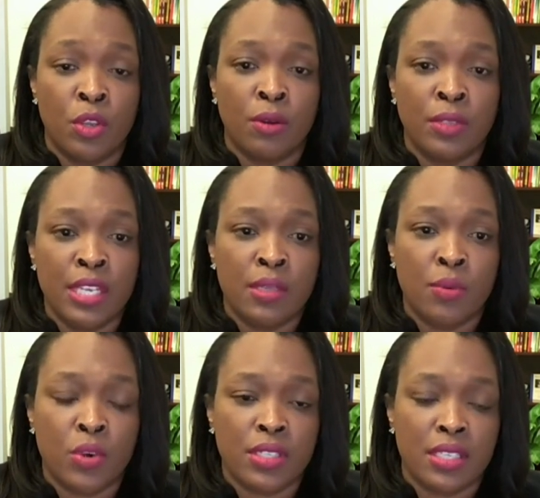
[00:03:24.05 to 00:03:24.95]
you know lead to
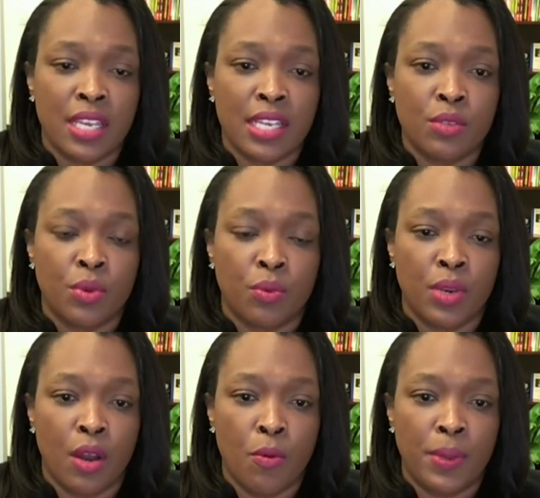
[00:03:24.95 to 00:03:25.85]
more success with
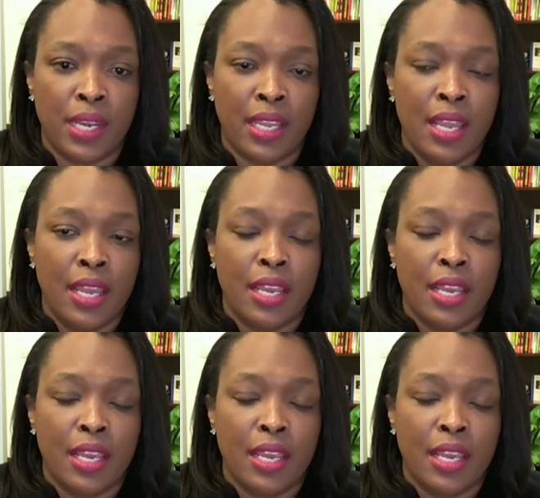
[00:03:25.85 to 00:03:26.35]
reopening.